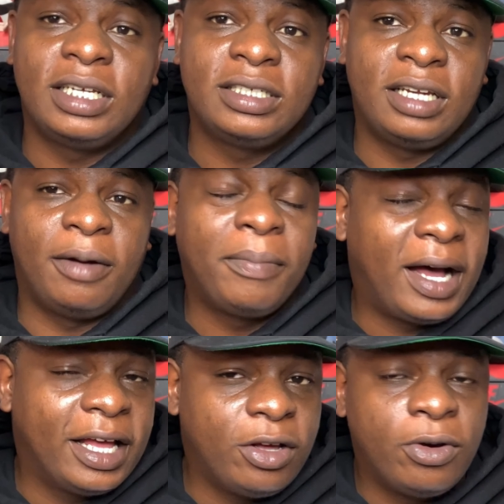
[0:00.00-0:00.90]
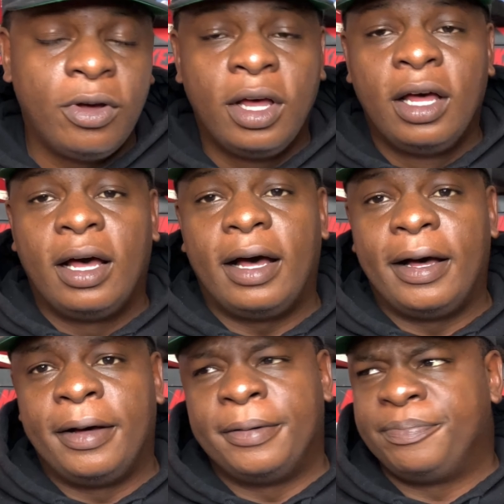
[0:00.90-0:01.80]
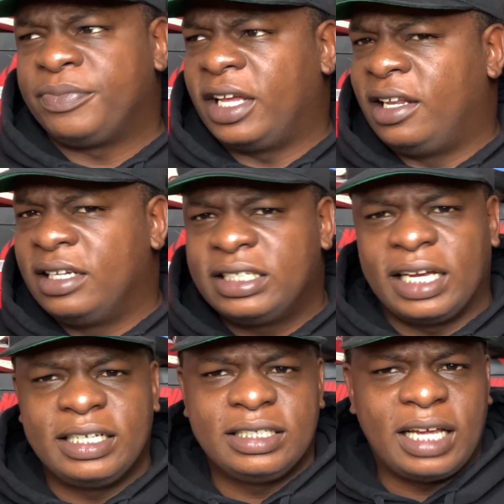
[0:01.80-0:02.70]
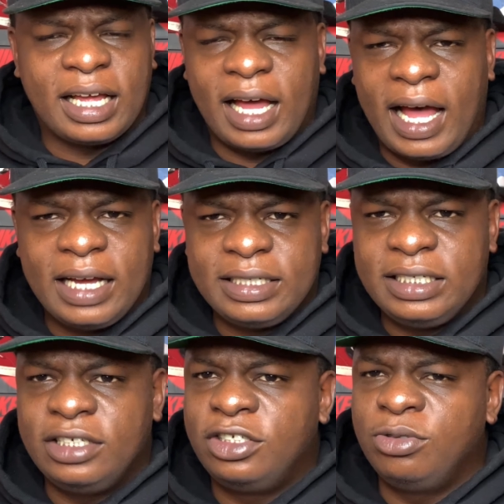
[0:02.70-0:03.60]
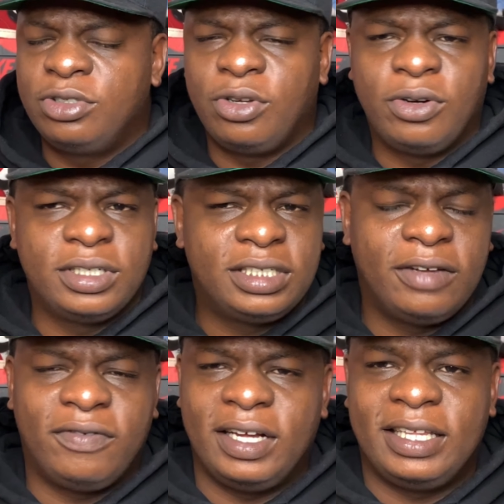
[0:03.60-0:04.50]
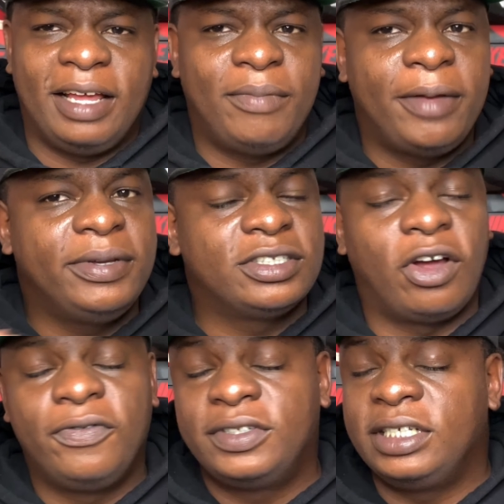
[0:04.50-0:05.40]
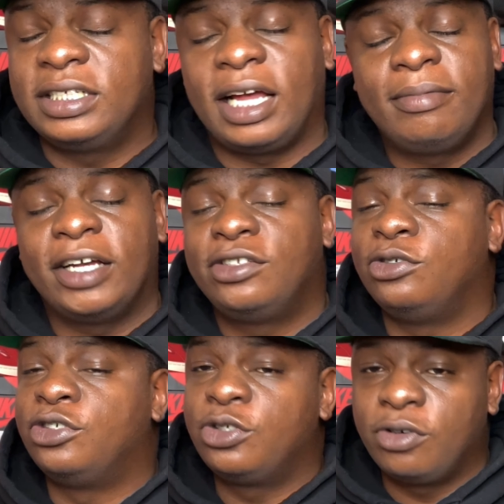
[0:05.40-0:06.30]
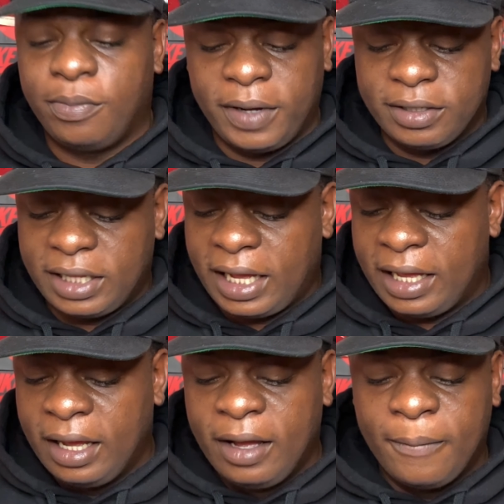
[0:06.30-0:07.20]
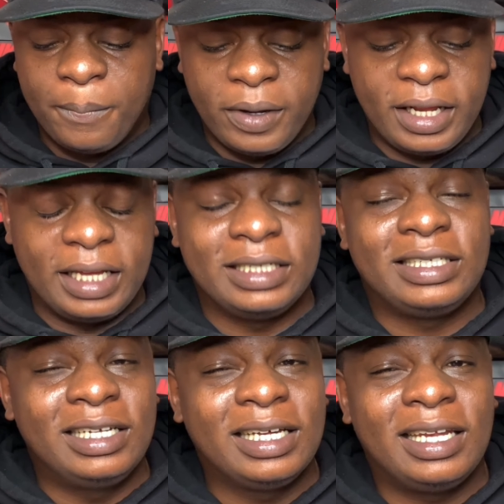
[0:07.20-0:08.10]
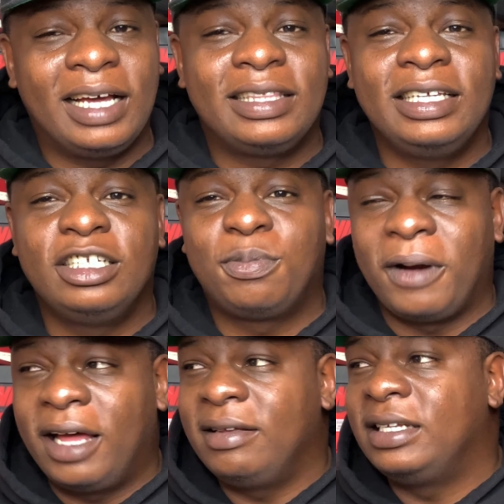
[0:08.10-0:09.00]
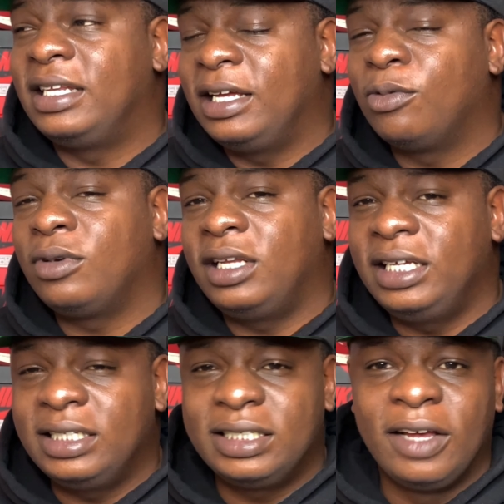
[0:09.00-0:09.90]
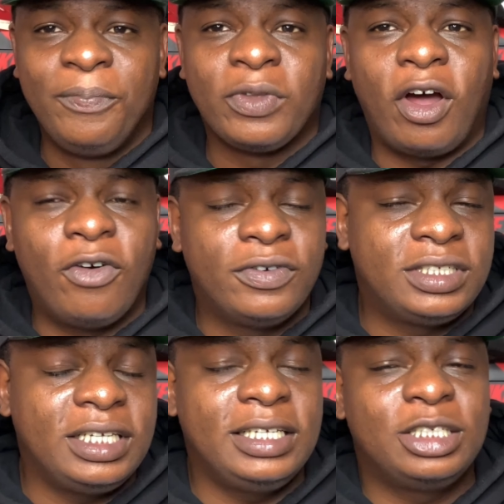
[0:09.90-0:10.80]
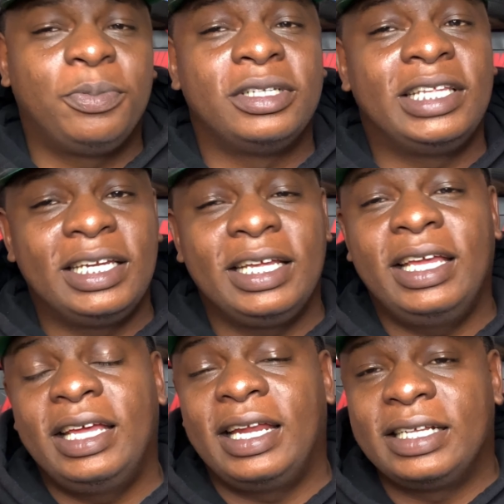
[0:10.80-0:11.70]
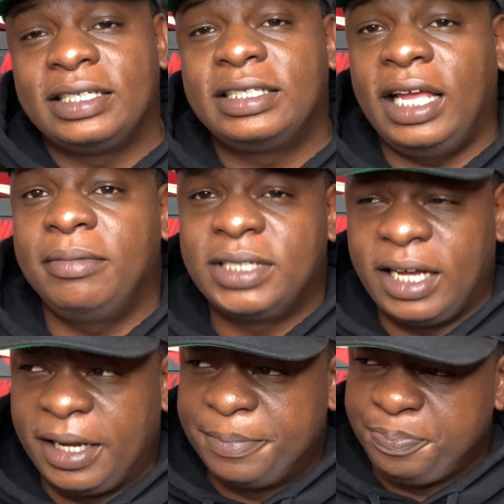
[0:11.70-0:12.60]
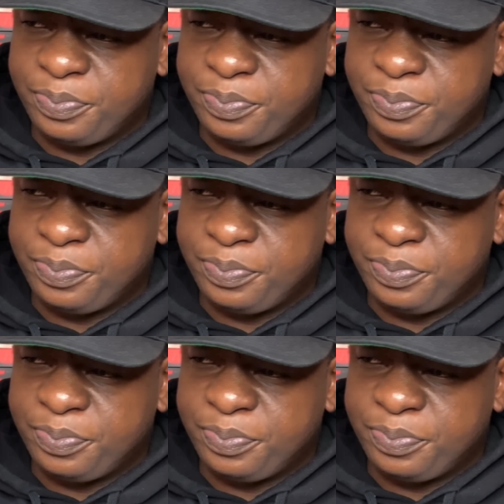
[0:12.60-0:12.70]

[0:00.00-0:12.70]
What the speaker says: in their bio. It looks like it's like an IG shoe store and stuff like that. Maybe it's overseas. I'm not too sure about that, but it's looking like these probably did release overseas. But then again, at the same time,